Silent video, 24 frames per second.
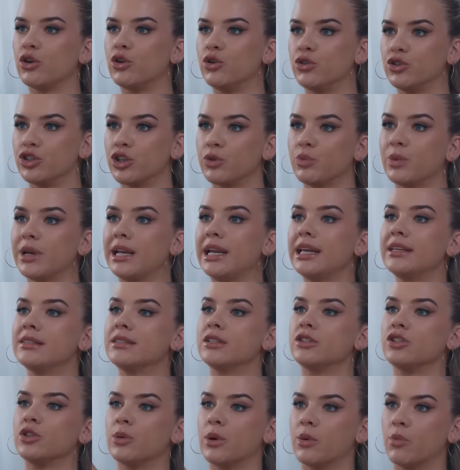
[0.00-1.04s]
who should we
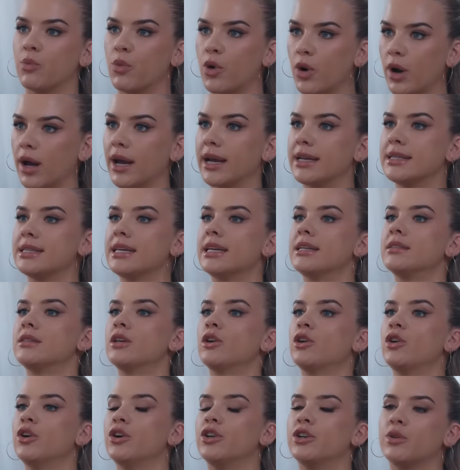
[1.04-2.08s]
listen to and what ideas are
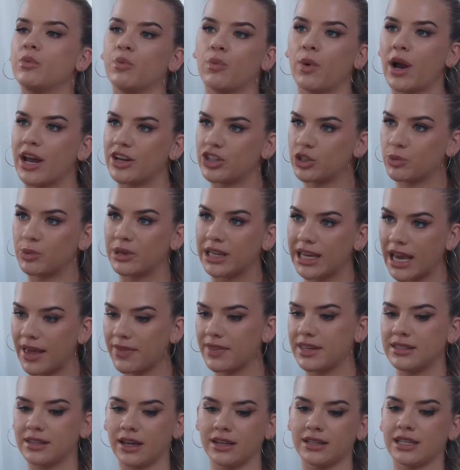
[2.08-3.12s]
good and where should we get
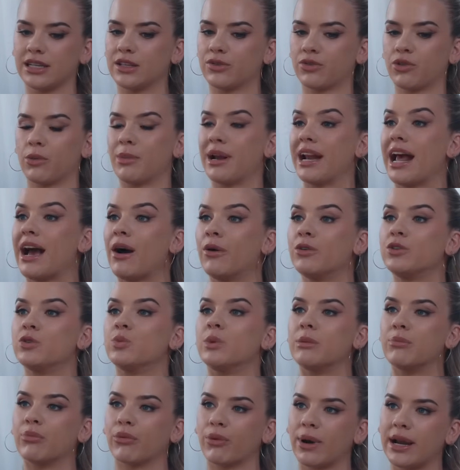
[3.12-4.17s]
these ideas from and how do
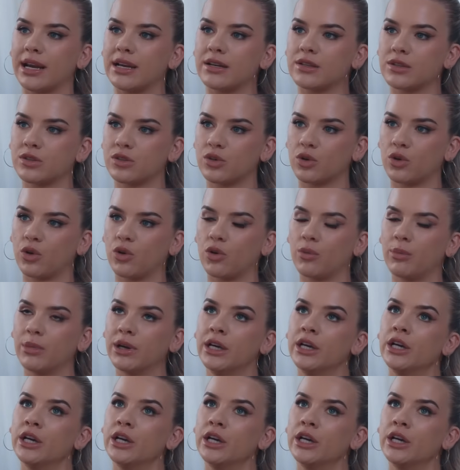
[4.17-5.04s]
we brainstorm?